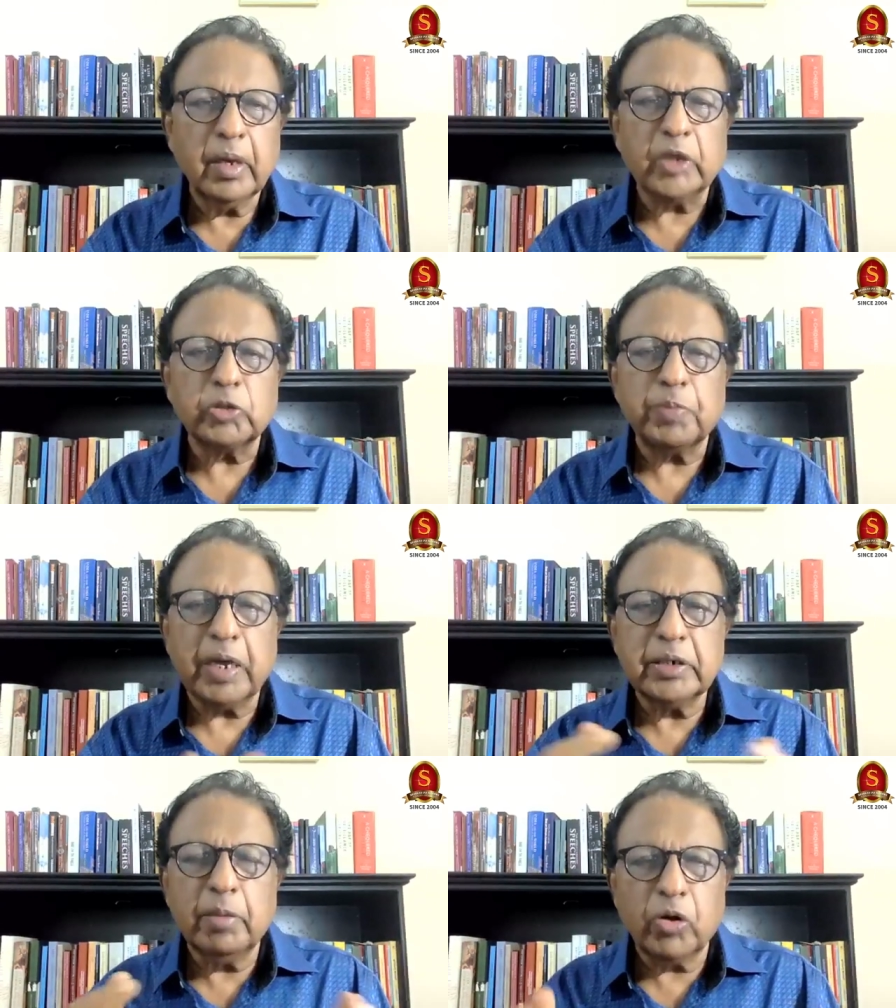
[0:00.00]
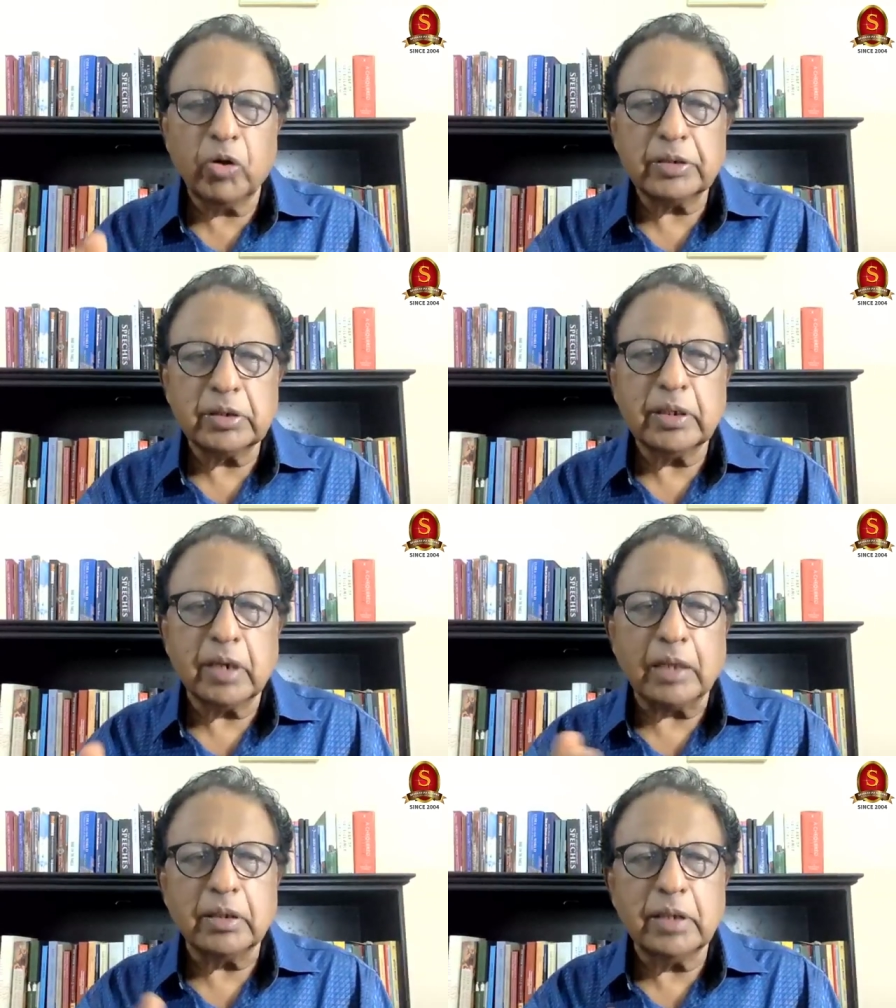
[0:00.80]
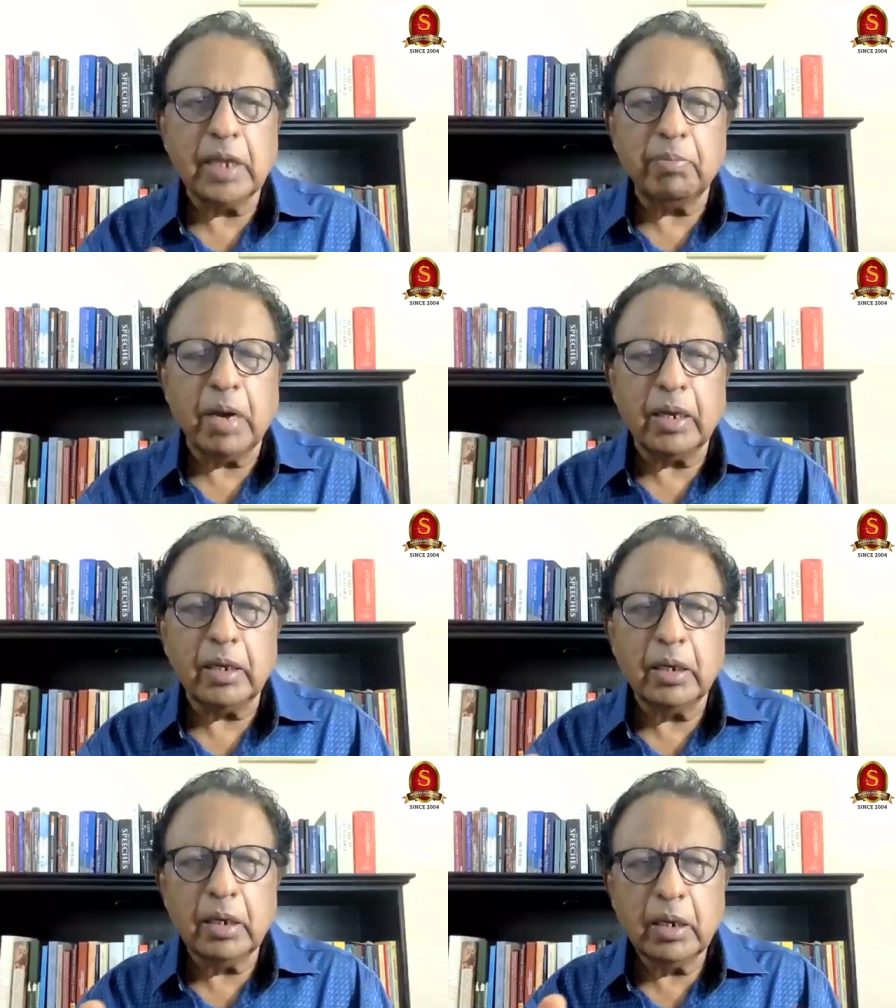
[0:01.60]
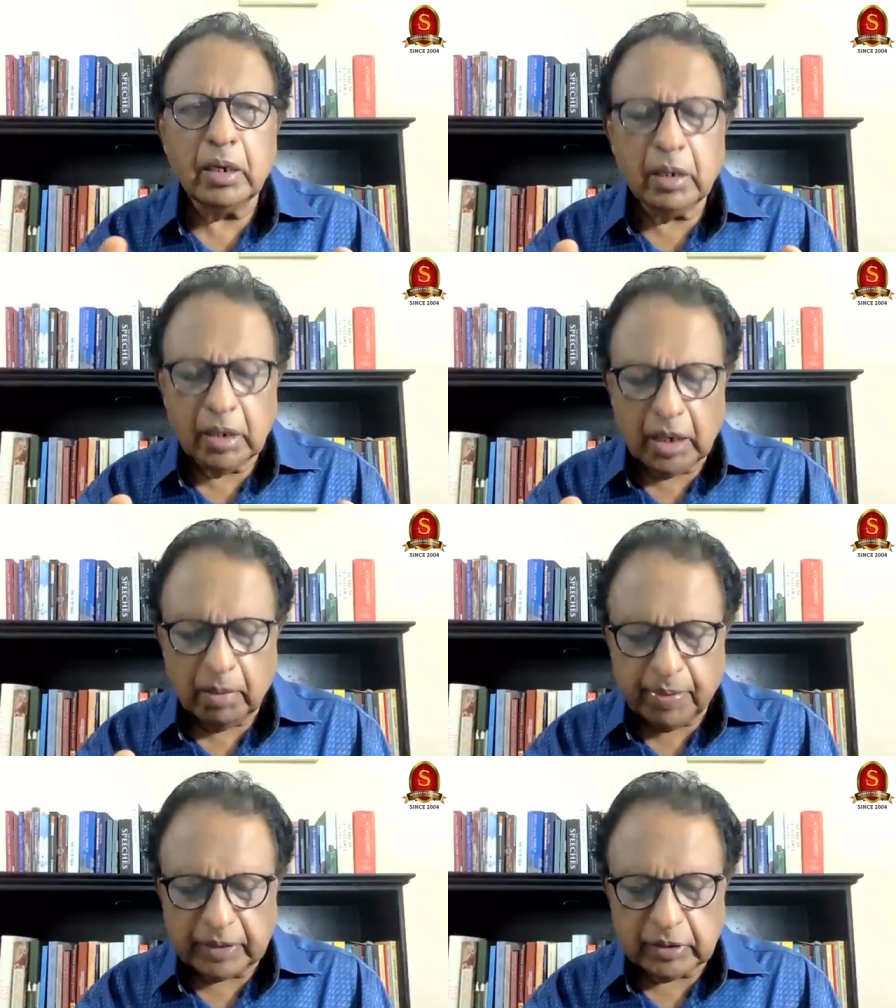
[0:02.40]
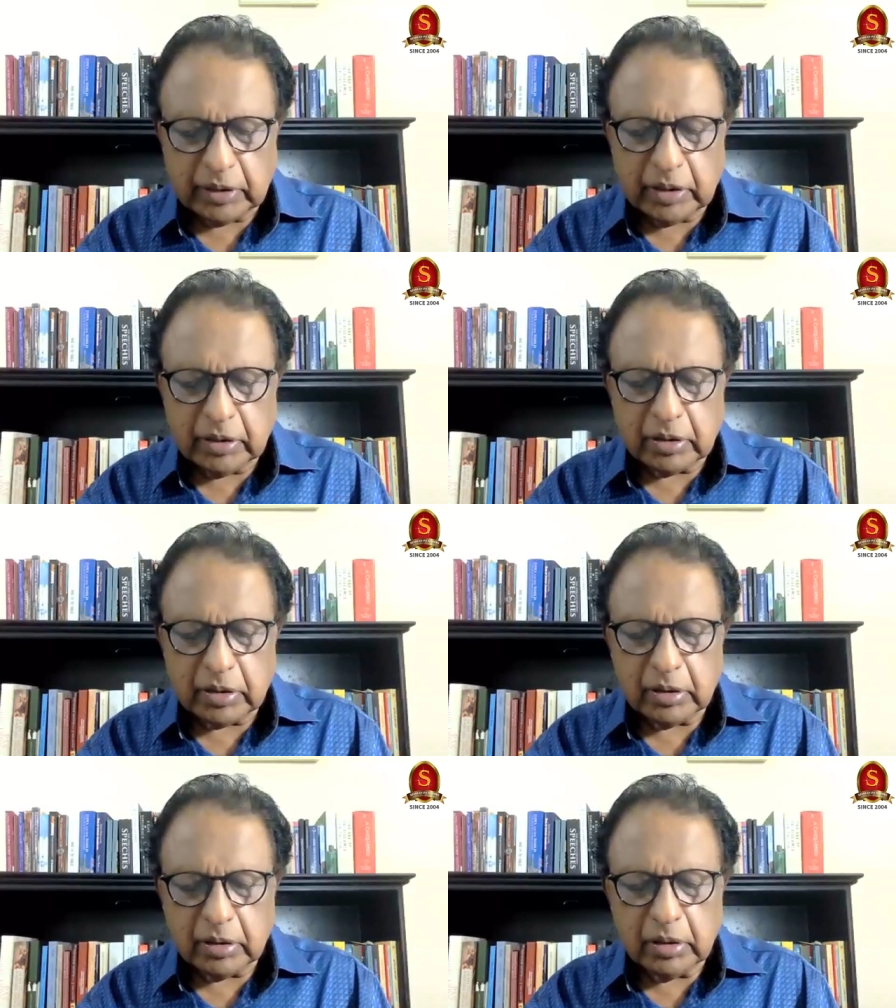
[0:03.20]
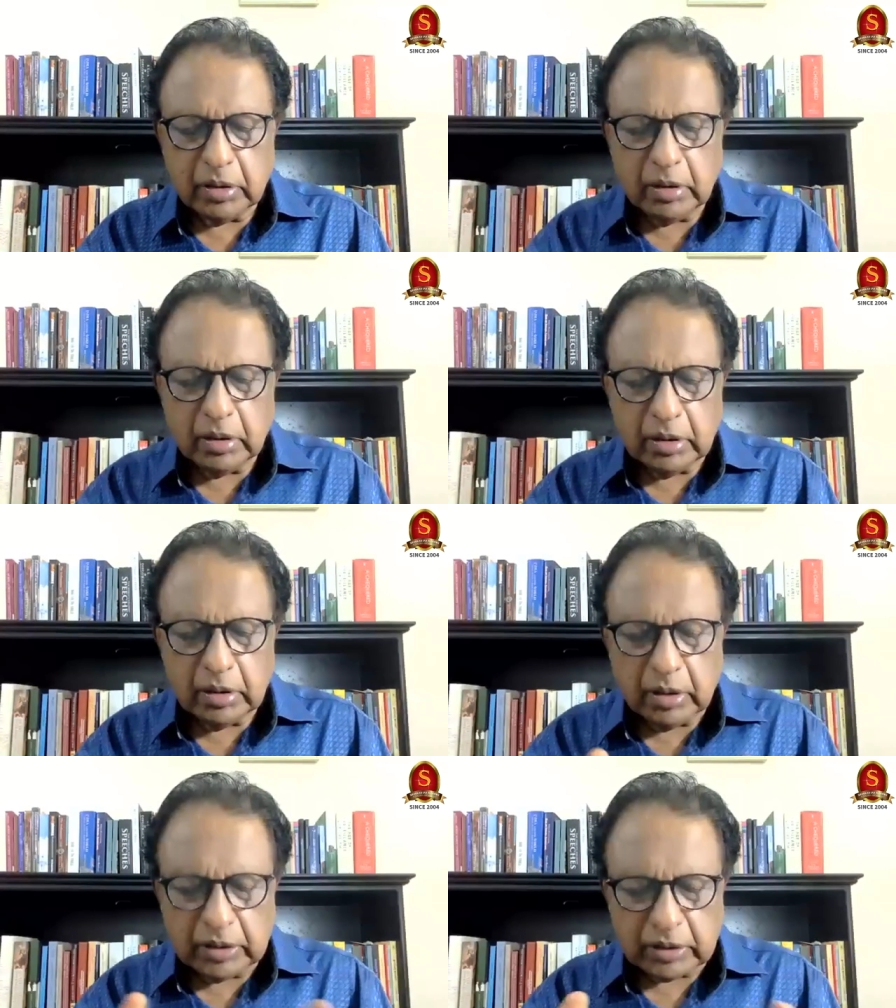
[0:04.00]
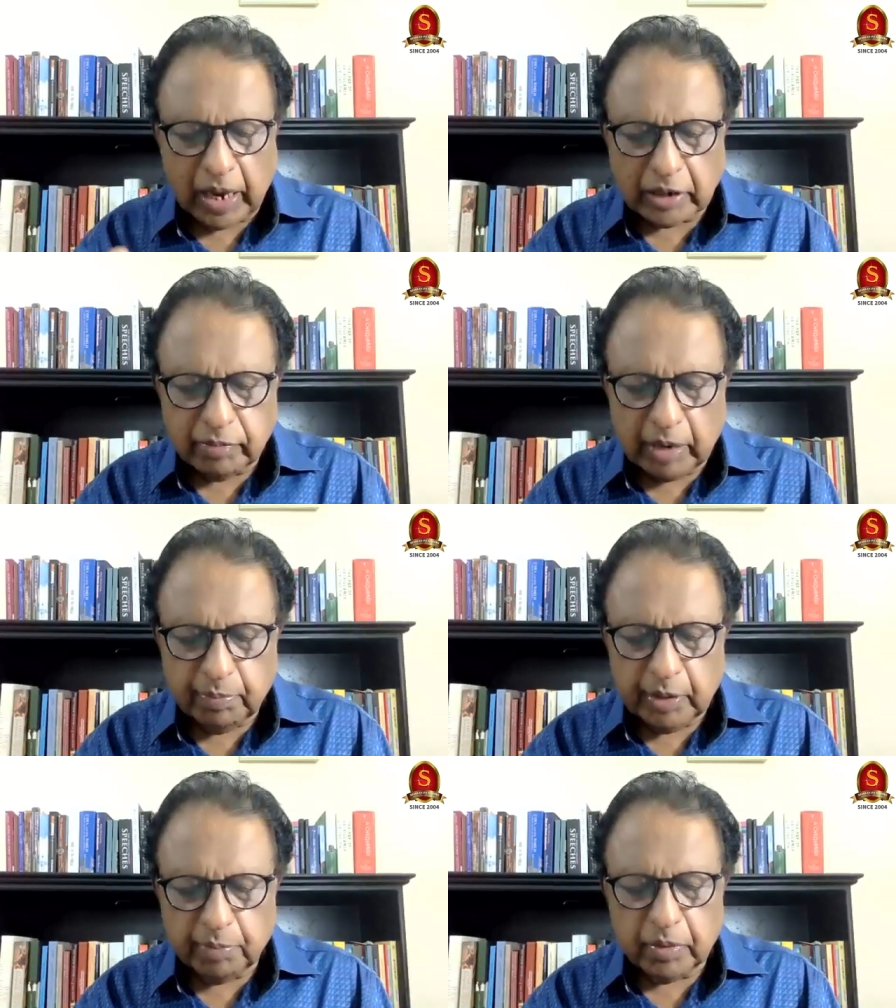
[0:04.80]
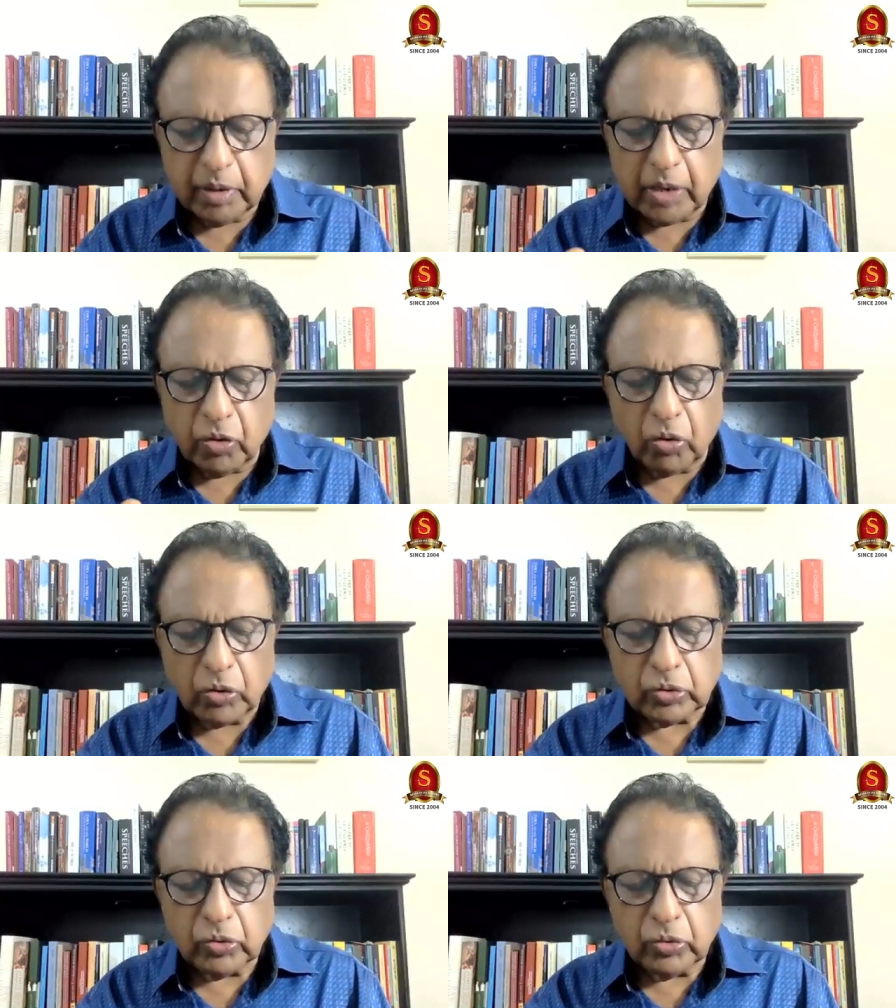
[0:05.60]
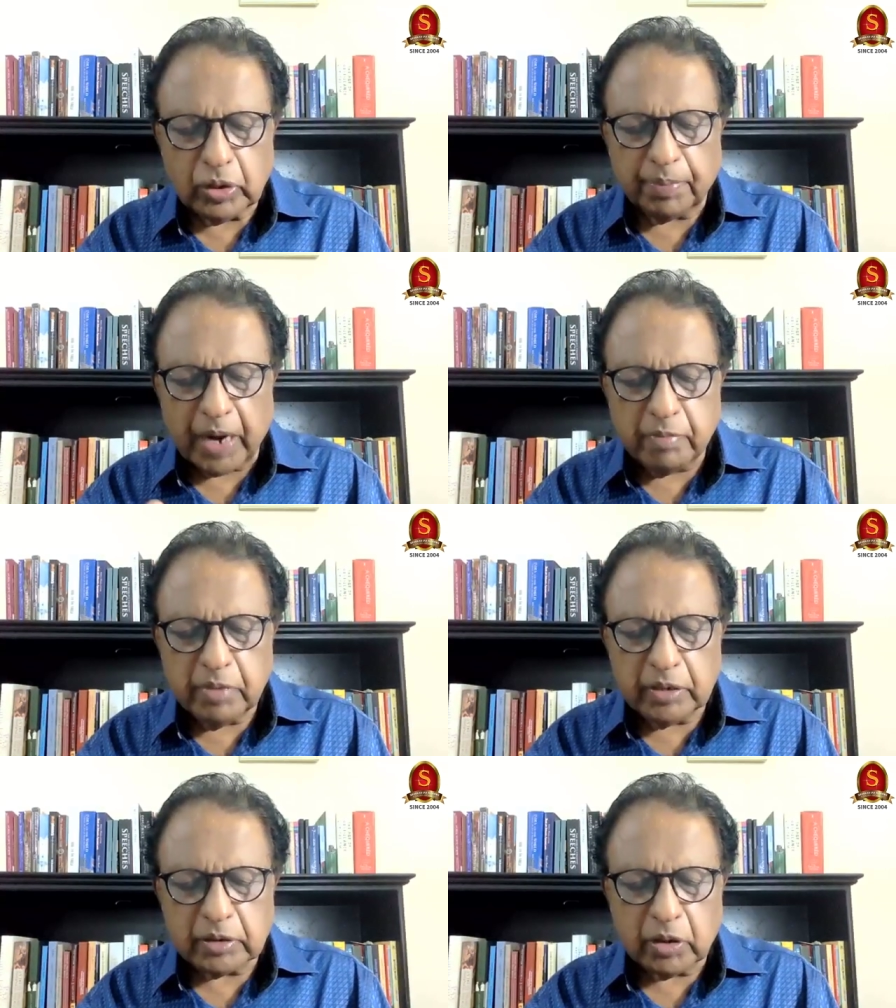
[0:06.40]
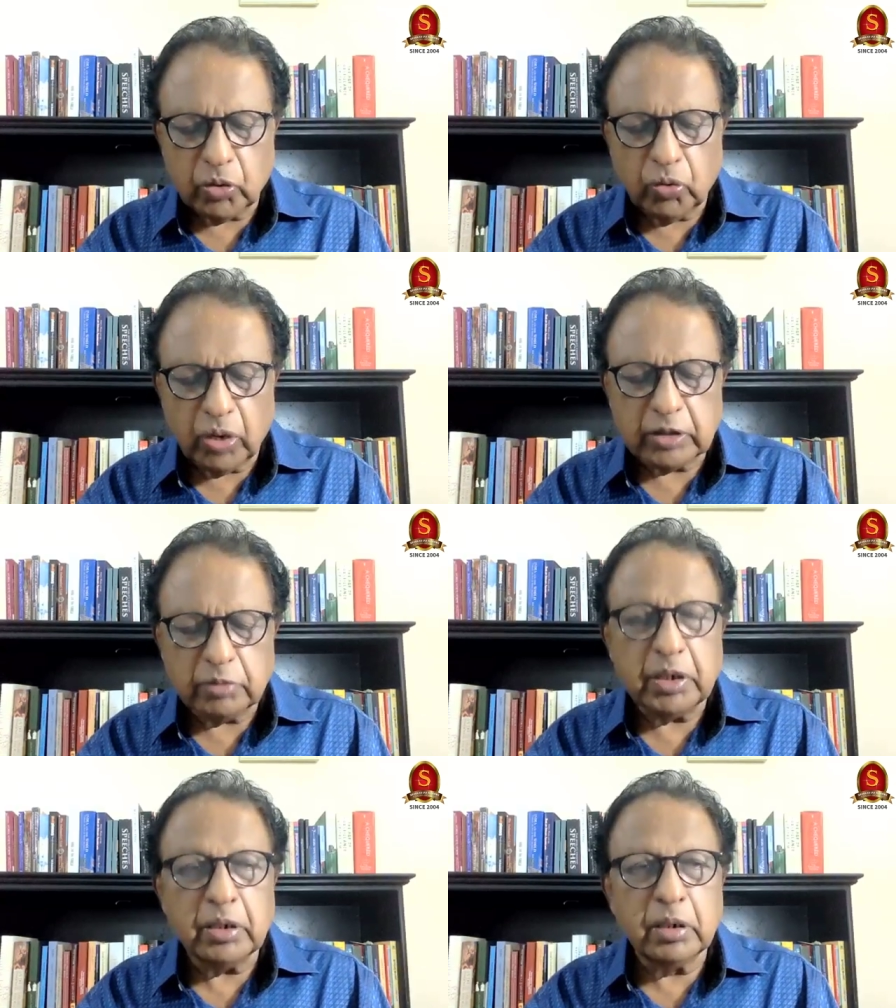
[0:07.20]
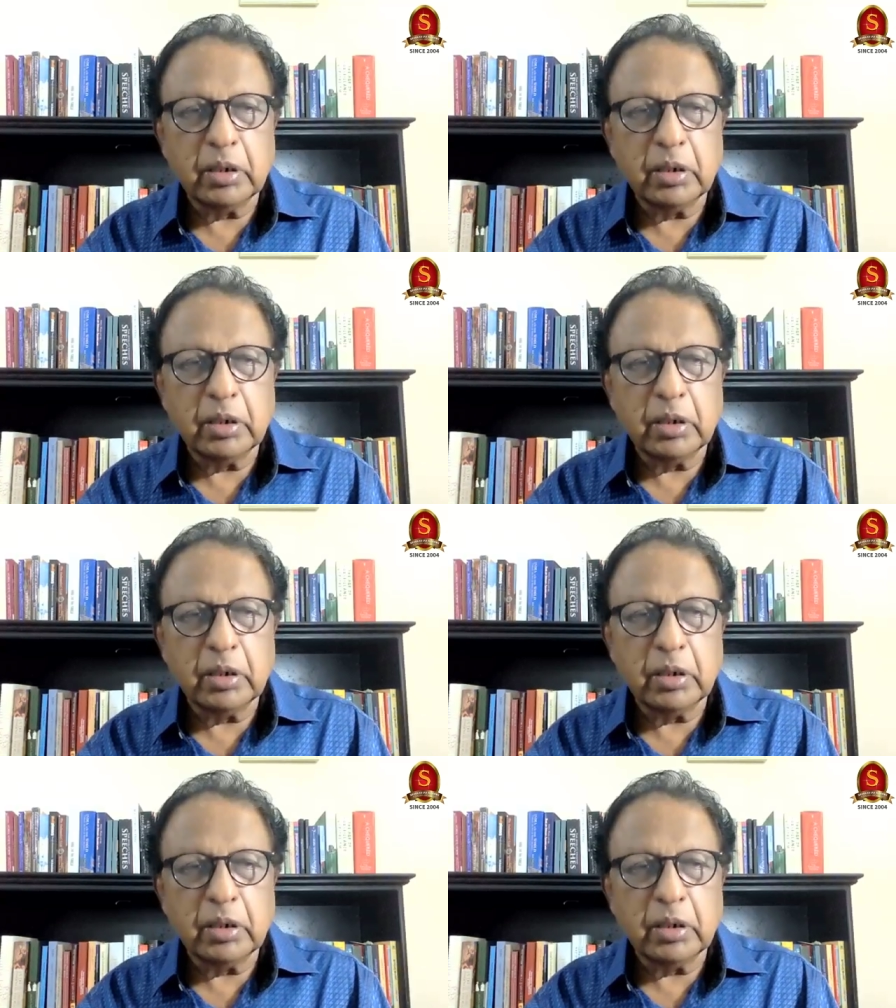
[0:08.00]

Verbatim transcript: expect democracy rather than by a president disliked by people and also a prime minister who has been